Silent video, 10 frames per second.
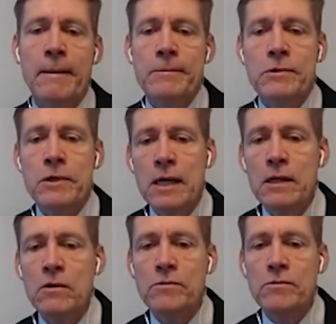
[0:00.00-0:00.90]
Today,
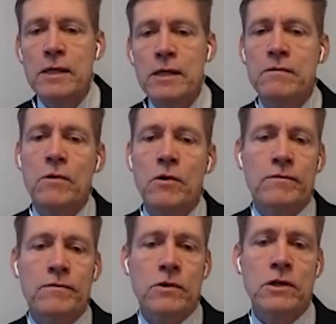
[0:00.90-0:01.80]
those patients will
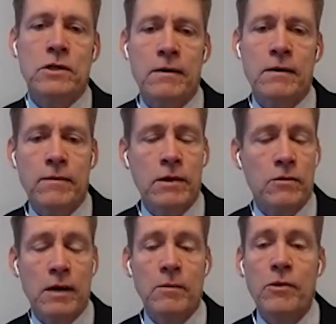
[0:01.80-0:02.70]
often just have
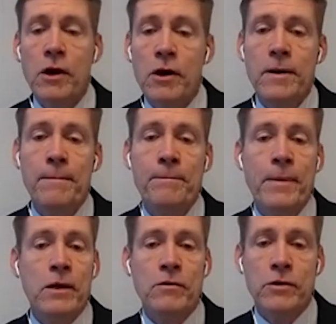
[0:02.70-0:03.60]
radiochemotherapy.
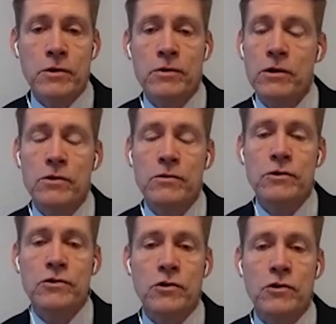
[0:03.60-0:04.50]
You not do the
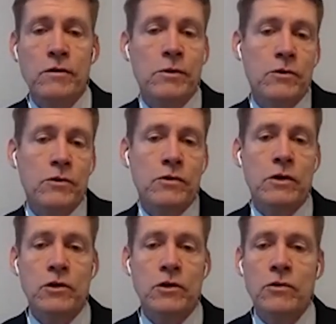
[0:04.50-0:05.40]
surgery because you
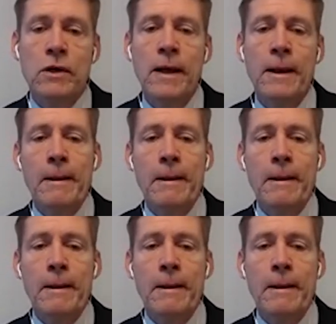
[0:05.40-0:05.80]
cannot do it.